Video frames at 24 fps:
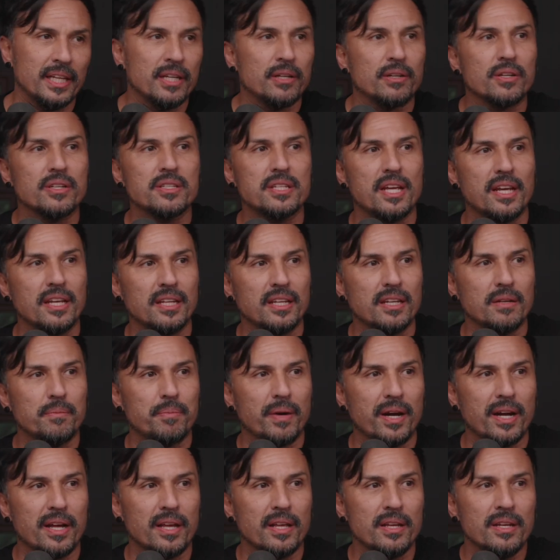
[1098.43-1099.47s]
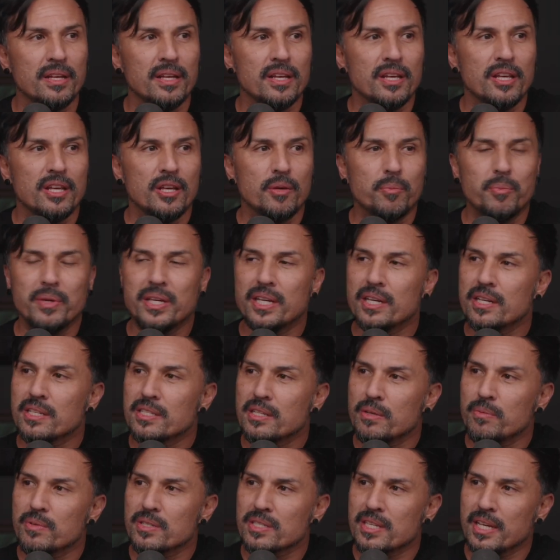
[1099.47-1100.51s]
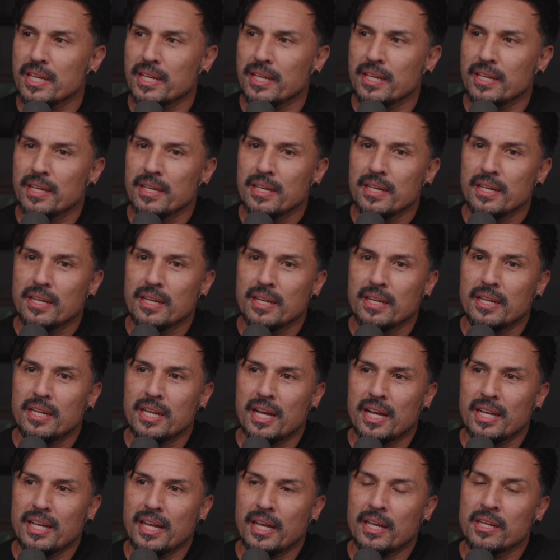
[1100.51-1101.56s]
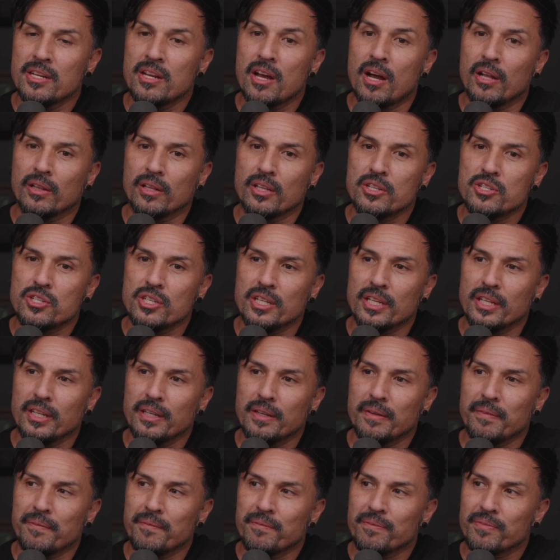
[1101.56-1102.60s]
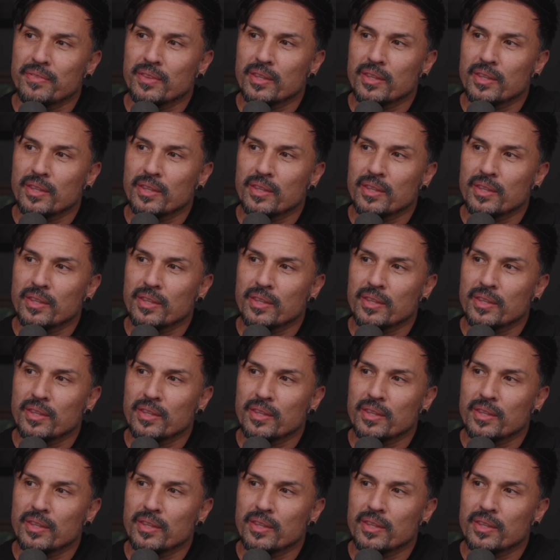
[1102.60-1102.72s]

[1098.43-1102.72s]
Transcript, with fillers: irritated by it because it was like not acknowledging